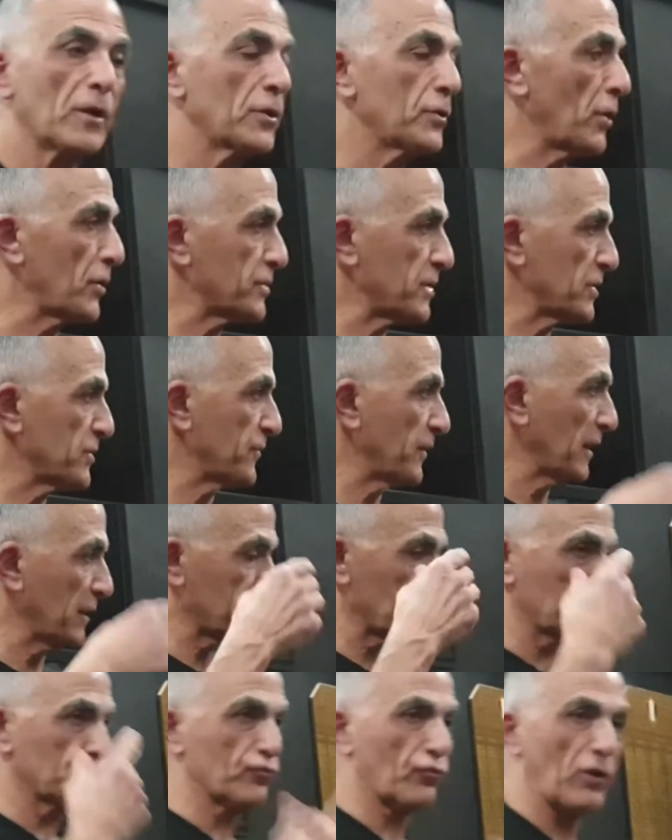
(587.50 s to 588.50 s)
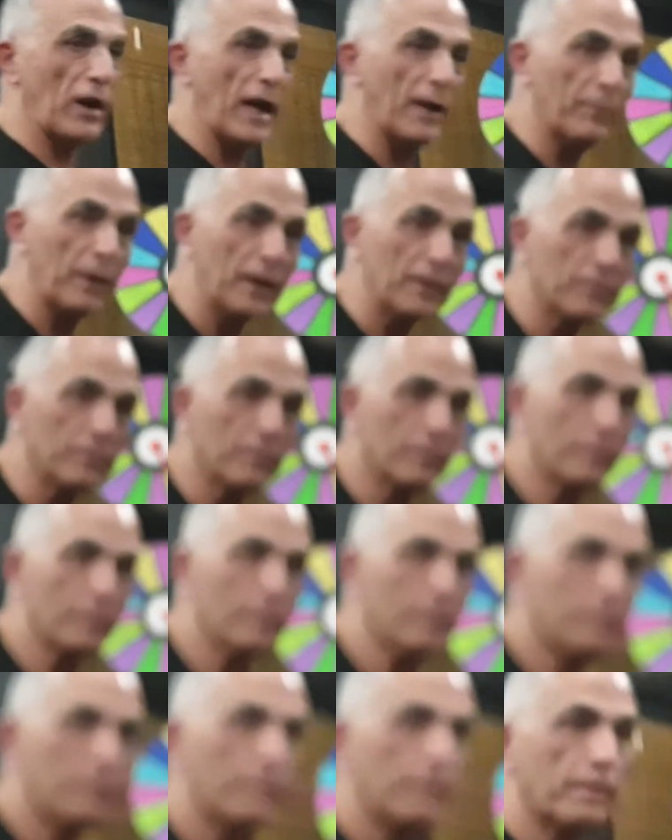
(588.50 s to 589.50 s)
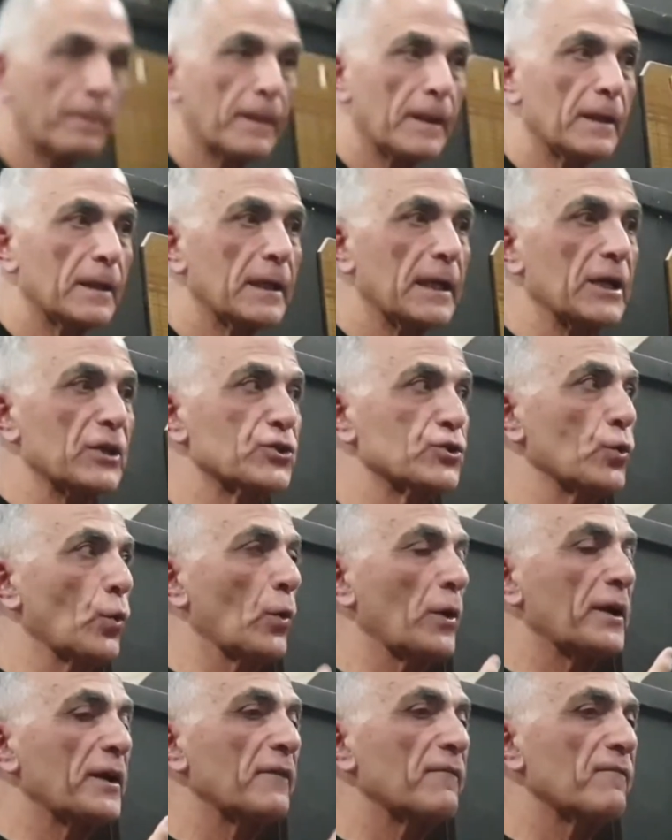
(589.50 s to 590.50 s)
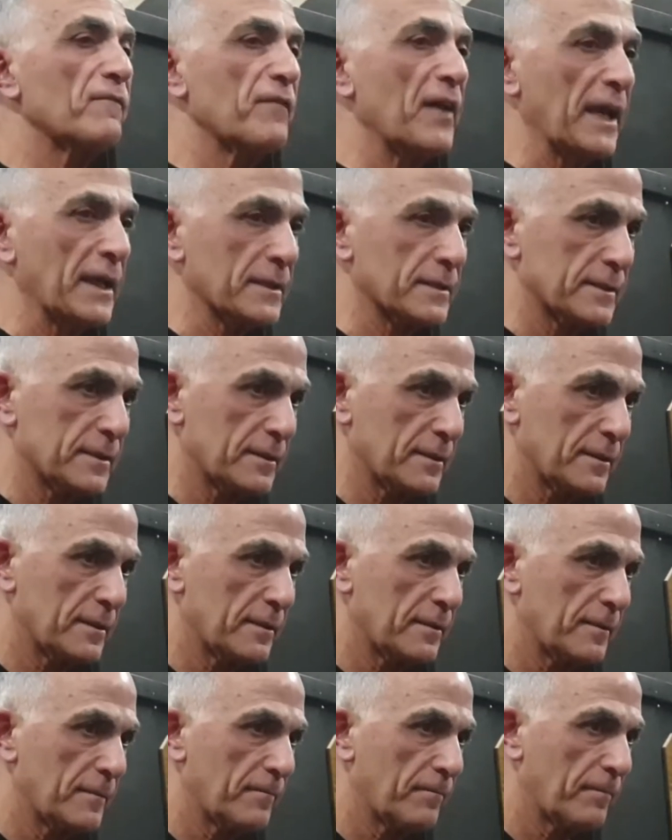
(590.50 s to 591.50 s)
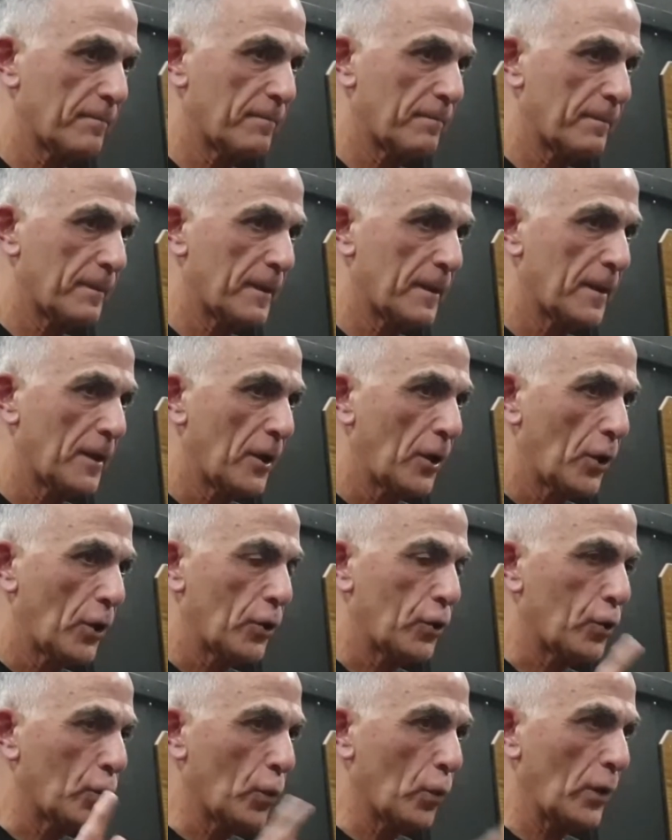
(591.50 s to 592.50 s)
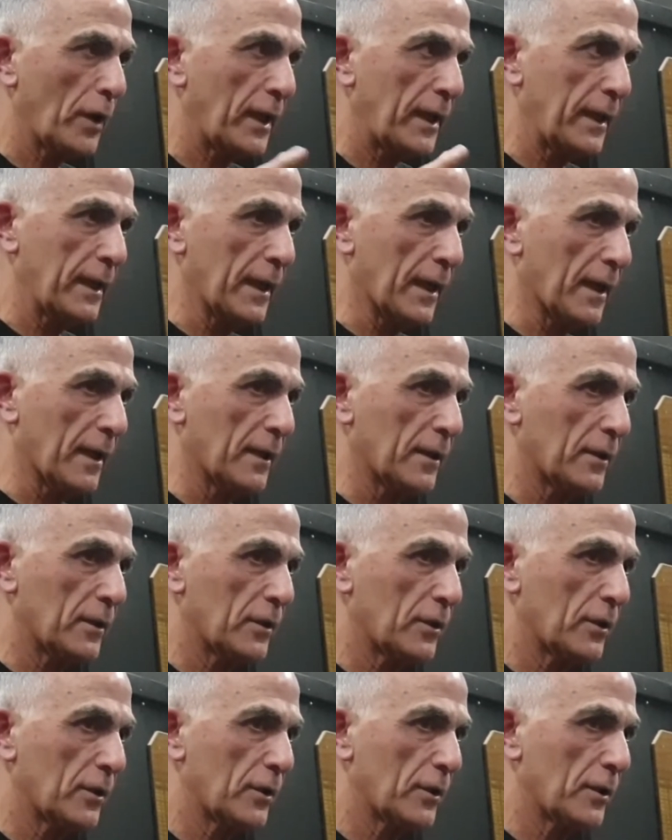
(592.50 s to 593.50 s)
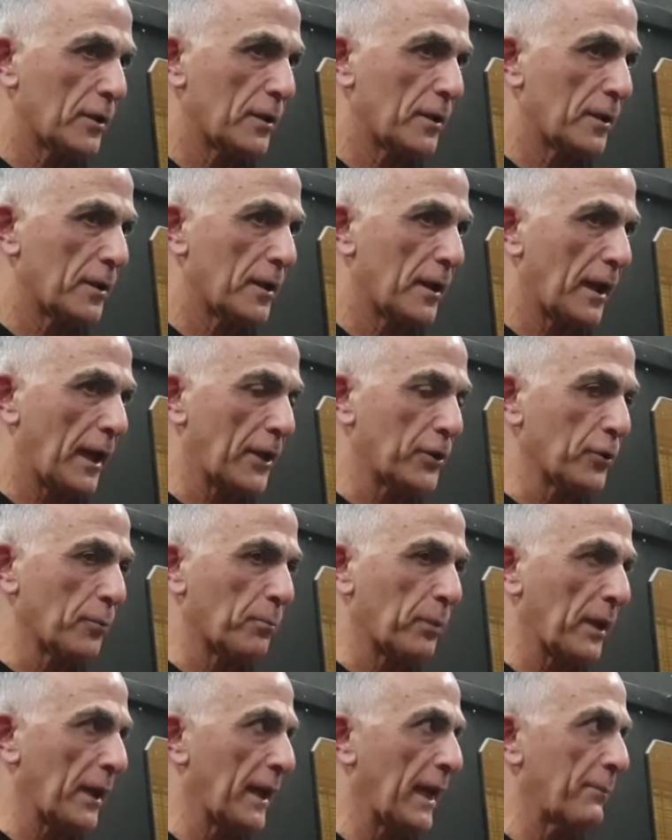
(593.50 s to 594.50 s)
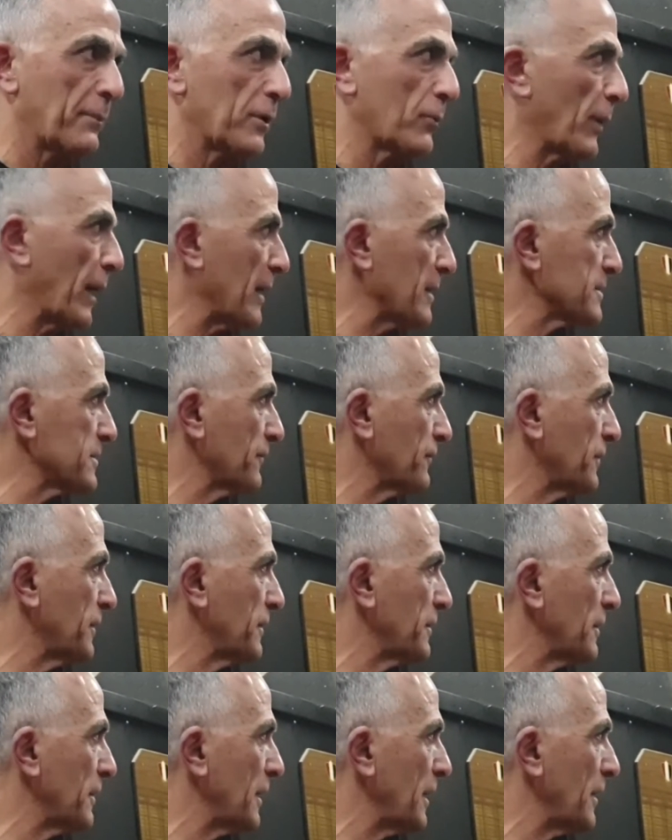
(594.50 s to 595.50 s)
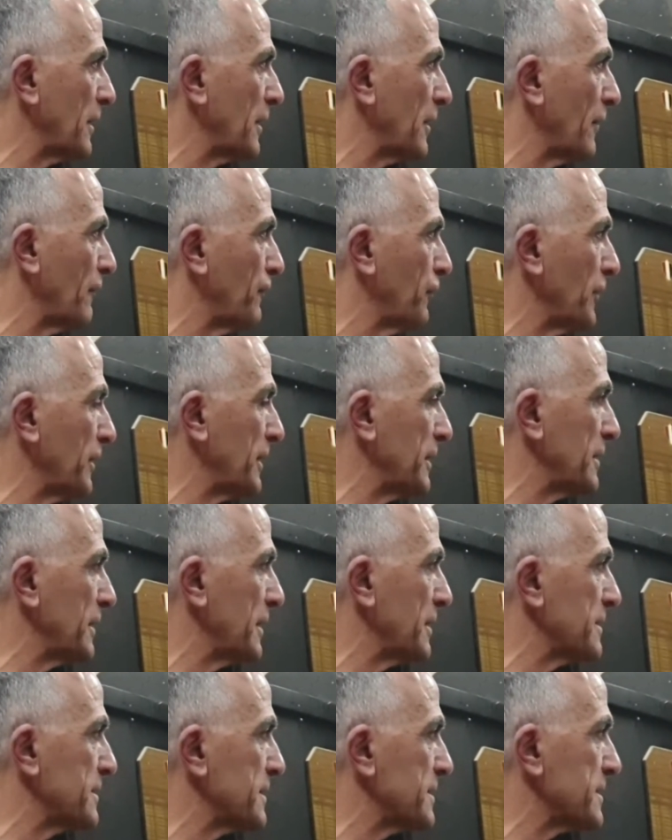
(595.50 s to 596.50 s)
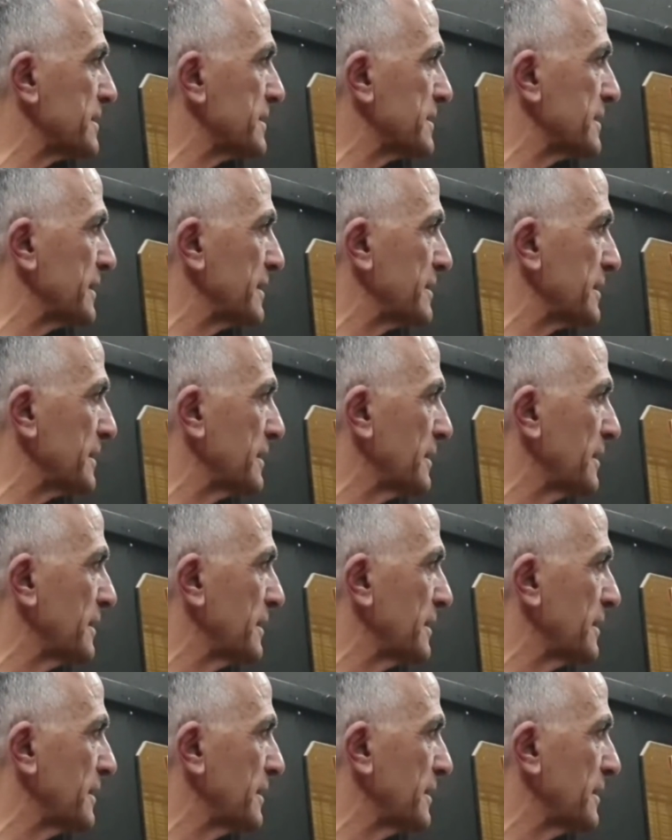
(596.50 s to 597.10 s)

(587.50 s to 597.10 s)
No such thing as a drama. It's all an event. You're here and you play. How many rounds of footy is this season?